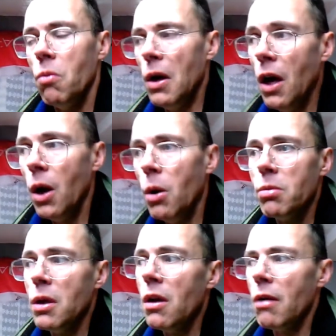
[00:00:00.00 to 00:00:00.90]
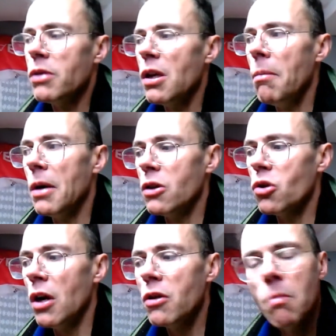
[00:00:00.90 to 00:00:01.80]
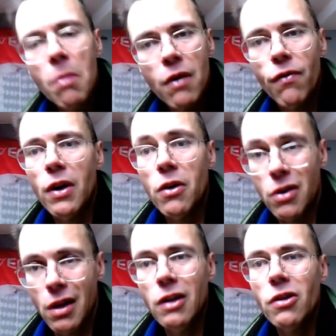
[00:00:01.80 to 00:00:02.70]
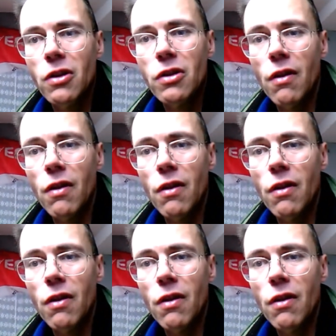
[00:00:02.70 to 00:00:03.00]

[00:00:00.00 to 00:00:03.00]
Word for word: well you know if somebody's trying to modify your taste and